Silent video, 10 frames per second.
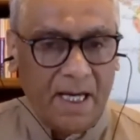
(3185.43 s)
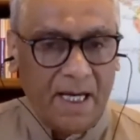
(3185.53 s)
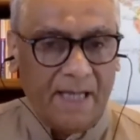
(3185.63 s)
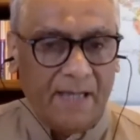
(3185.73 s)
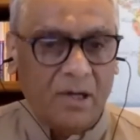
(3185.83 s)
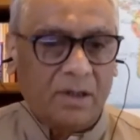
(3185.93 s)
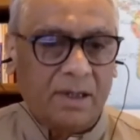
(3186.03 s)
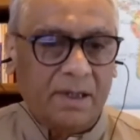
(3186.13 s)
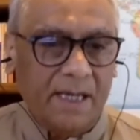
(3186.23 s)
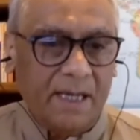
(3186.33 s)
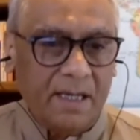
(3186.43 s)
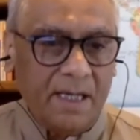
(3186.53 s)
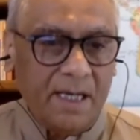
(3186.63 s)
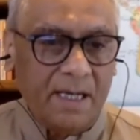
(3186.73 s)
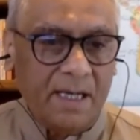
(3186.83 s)
And Dr. Nader
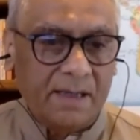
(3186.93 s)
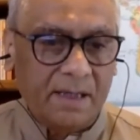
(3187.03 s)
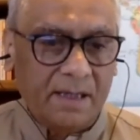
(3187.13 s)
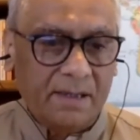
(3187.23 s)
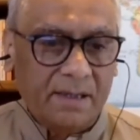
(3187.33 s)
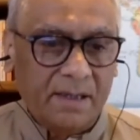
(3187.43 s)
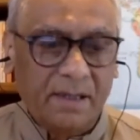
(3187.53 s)
did research